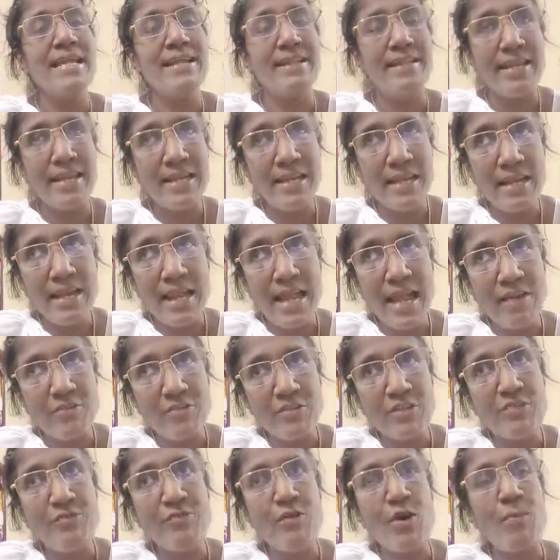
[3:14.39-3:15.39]
and then
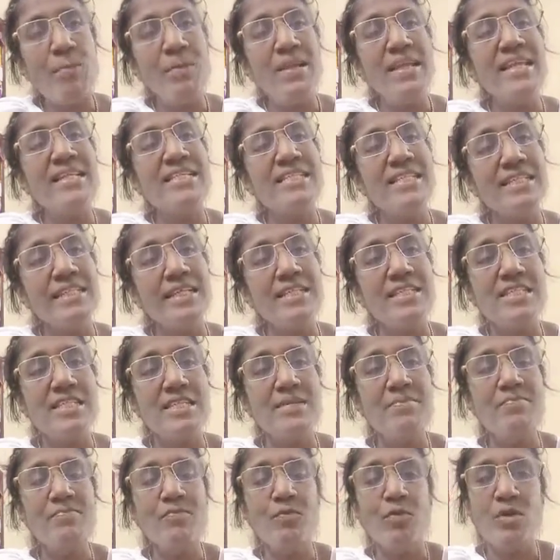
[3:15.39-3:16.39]
after formulating the
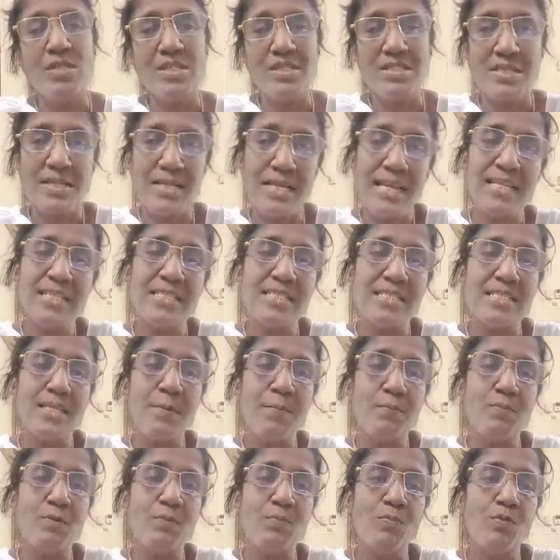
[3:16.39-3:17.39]
team, what is the next
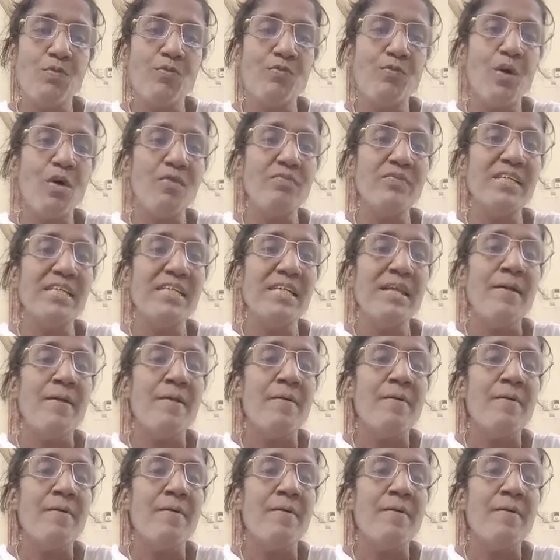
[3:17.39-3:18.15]
step to move forward